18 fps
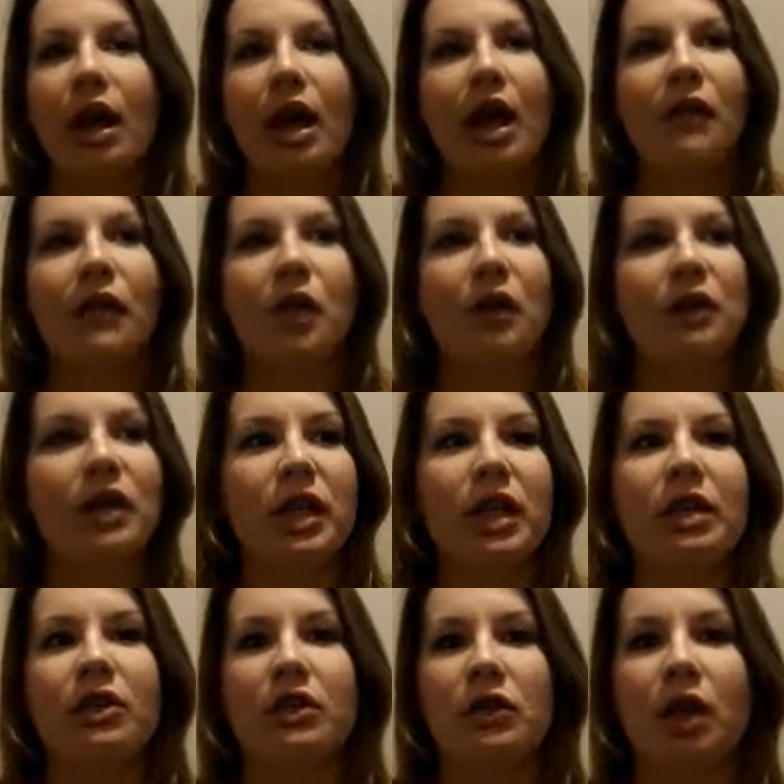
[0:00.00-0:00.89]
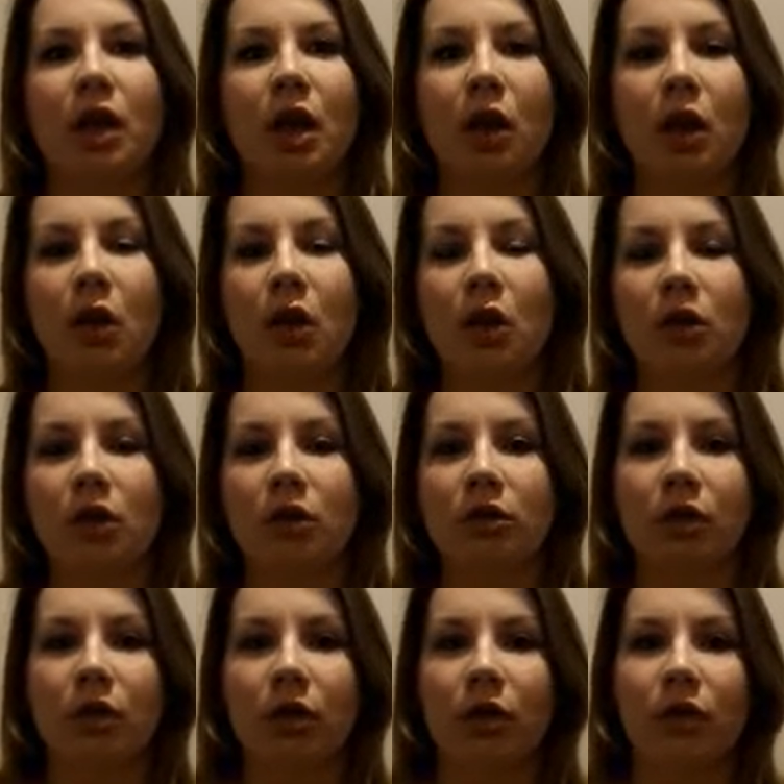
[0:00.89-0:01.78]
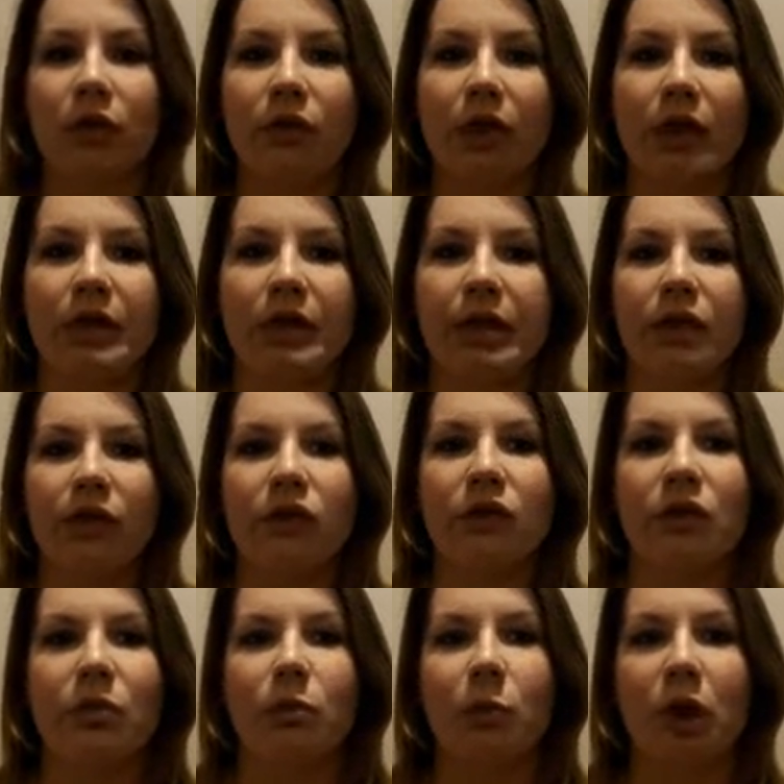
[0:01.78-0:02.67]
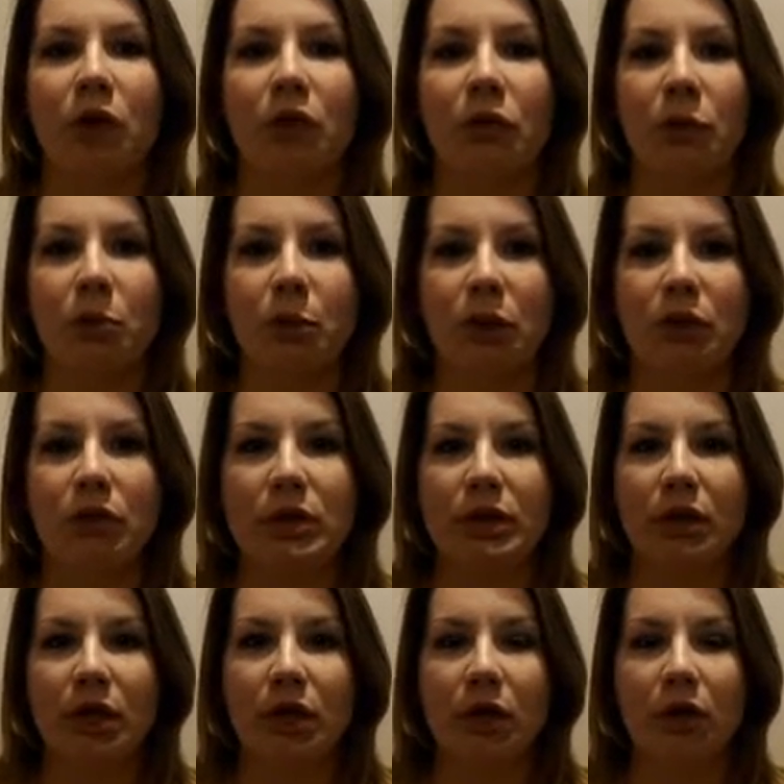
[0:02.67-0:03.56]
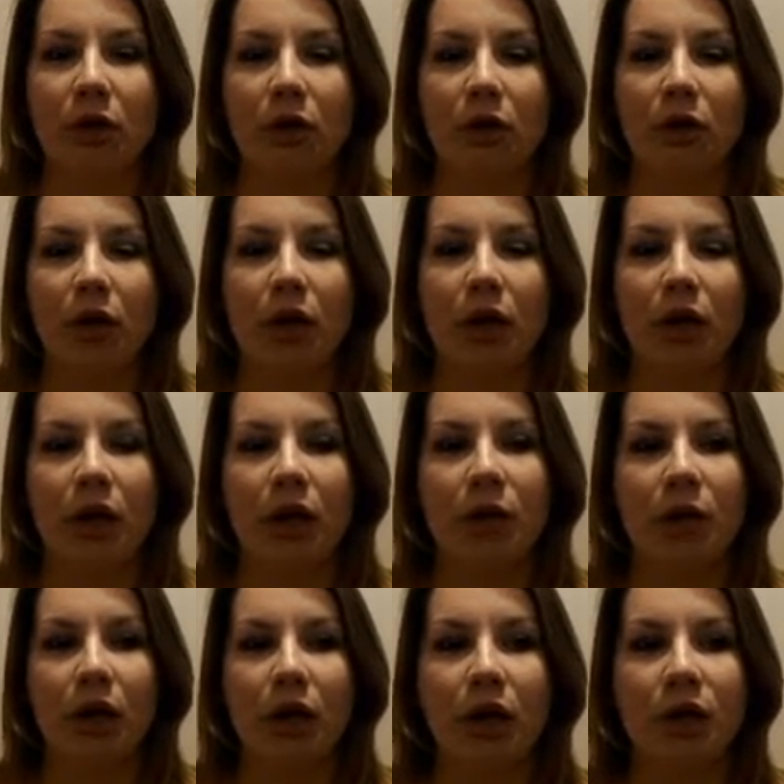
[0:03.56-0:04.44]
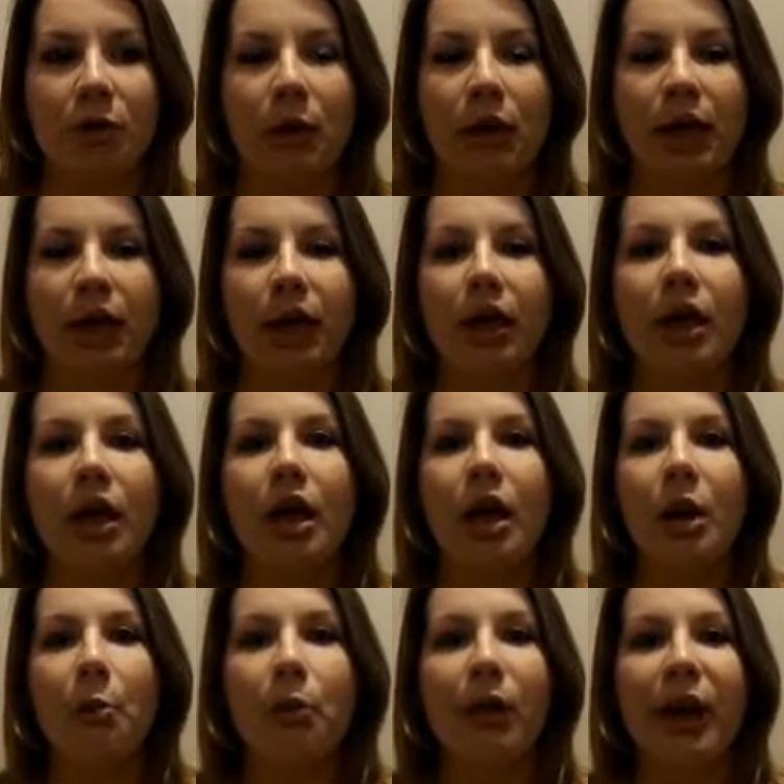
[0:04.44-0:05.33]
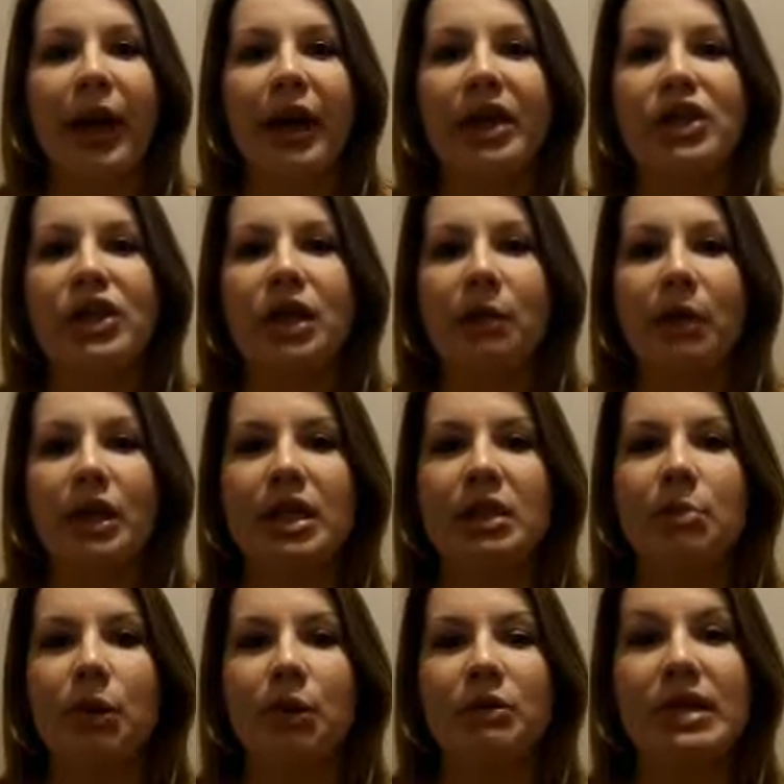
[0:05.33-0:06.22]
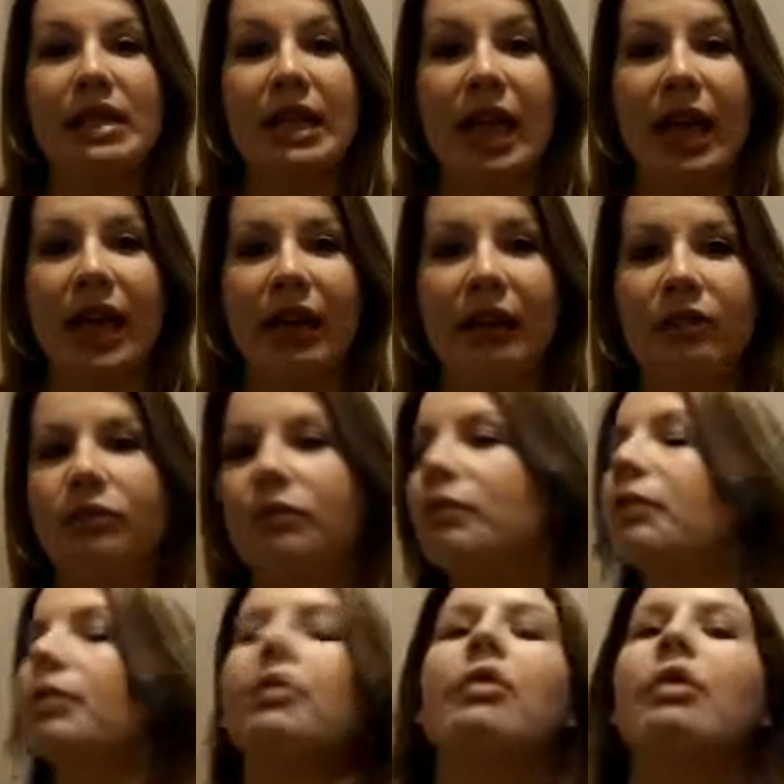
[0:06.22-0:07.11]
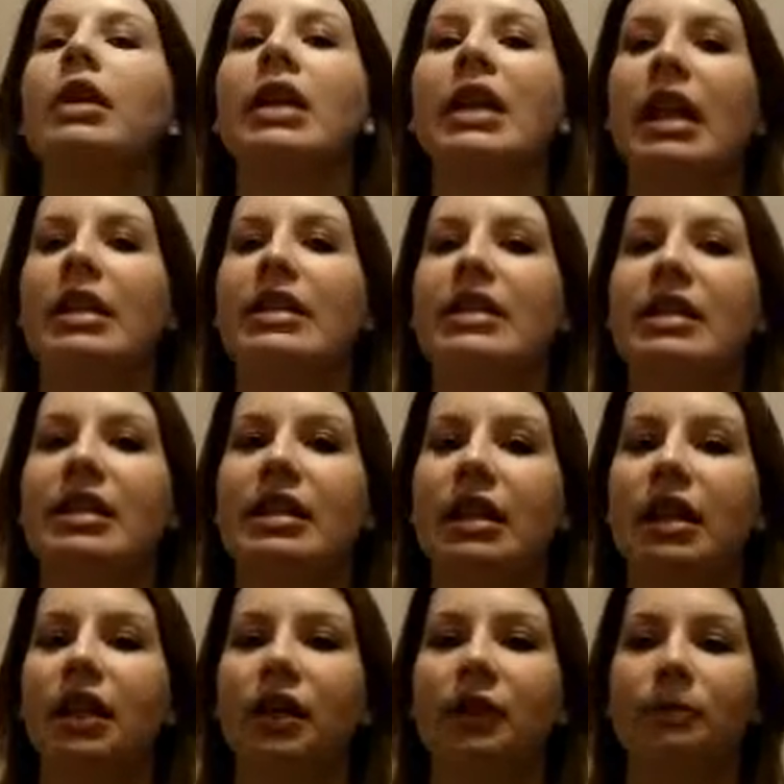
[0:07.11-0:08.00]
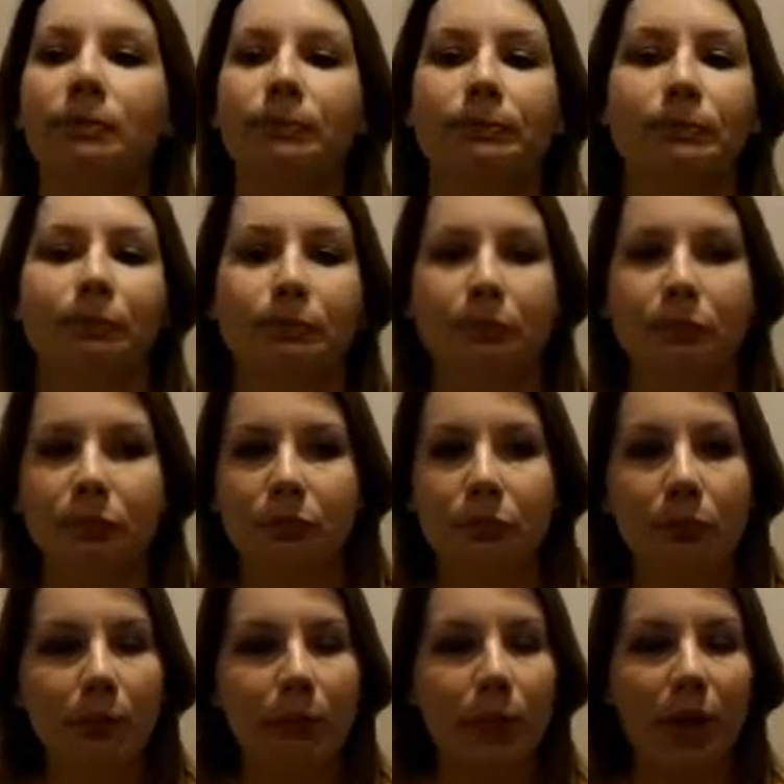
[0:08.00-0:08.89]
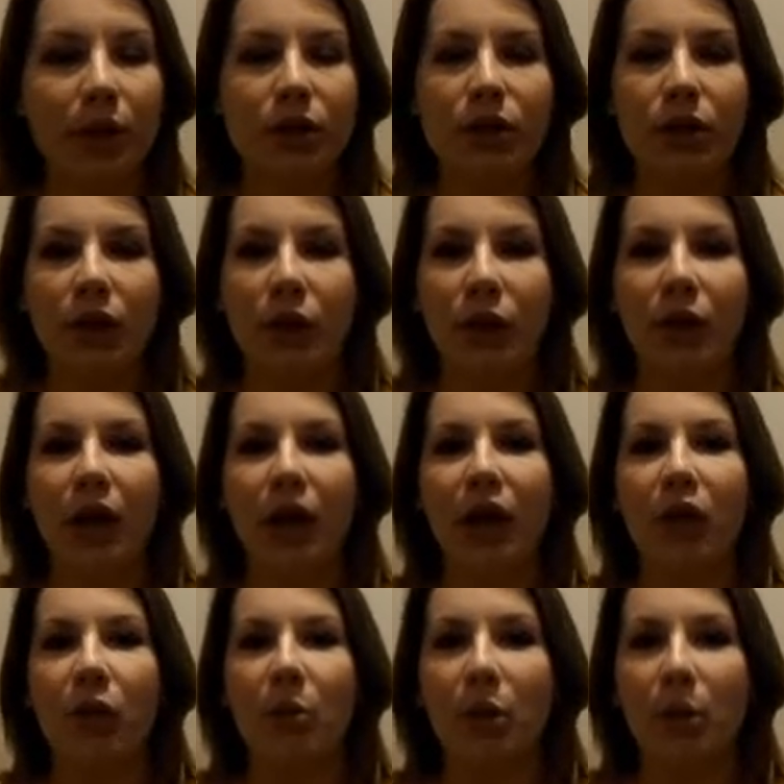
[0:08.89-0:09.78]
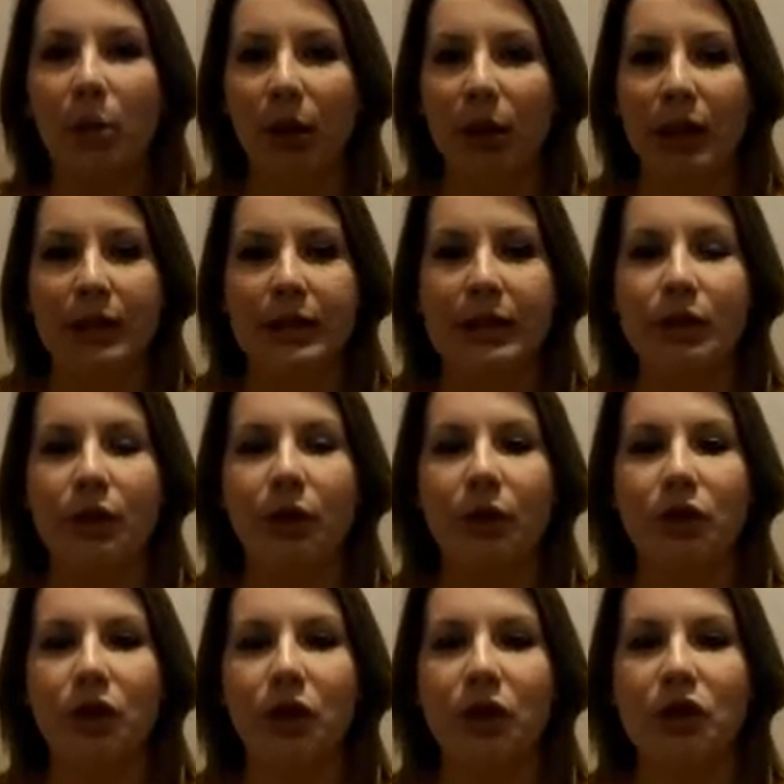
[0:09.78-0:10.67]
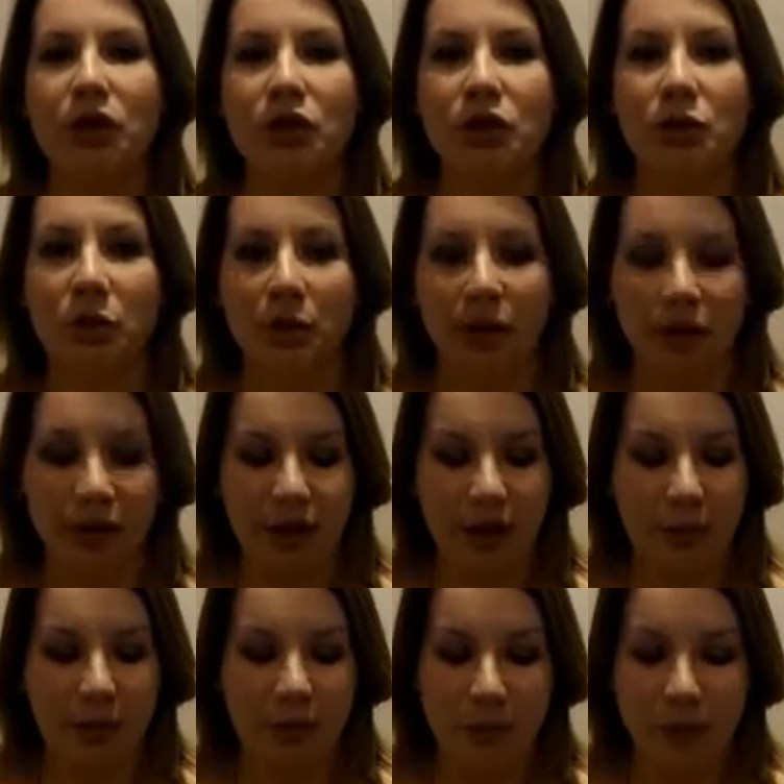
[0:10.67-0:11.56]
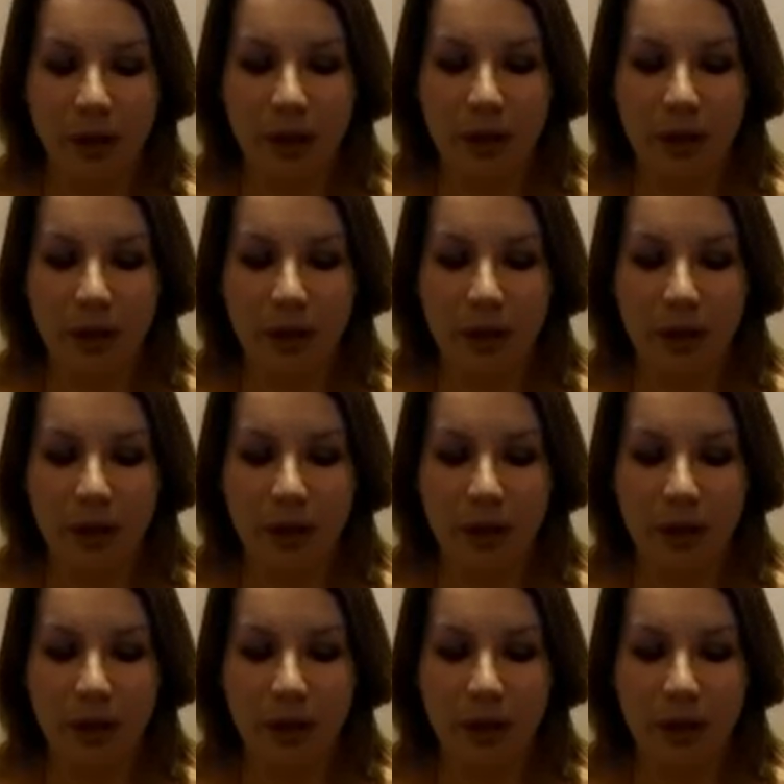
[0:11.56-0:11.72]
I've already done a haul of things that I've bought from Boots and New Look earlier on in the week, but I actually went to Boots again yesterday to get a couple of bits, so I thought I'd just show you them.